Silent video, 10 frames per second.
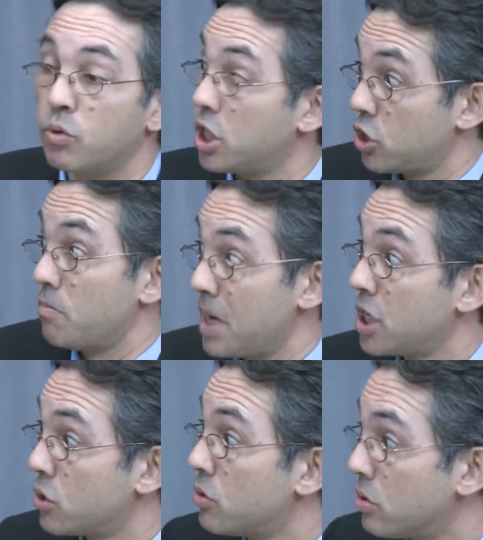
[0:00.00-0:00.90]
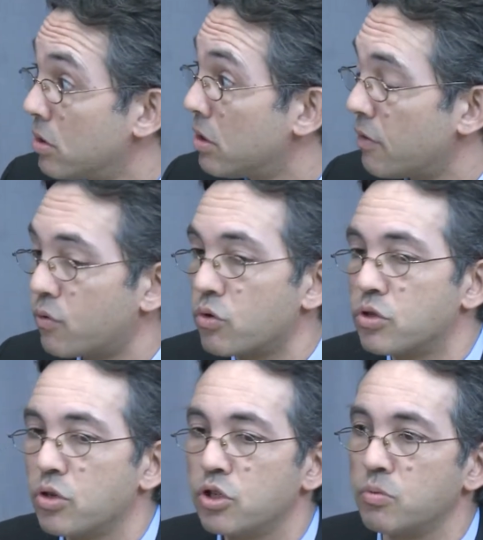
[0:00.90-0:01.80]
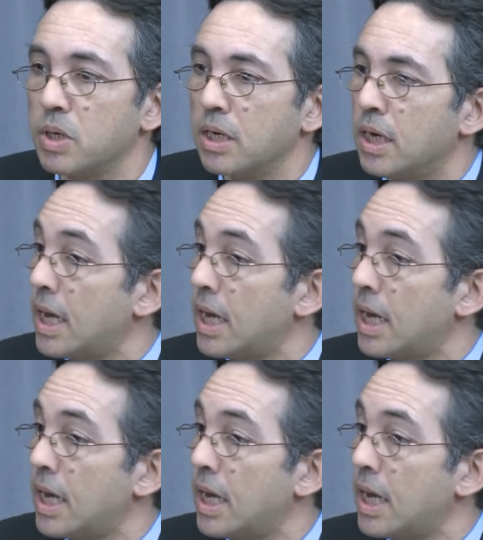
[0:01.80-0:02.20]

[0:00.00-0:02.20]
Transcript: which is a major, of course, surgery.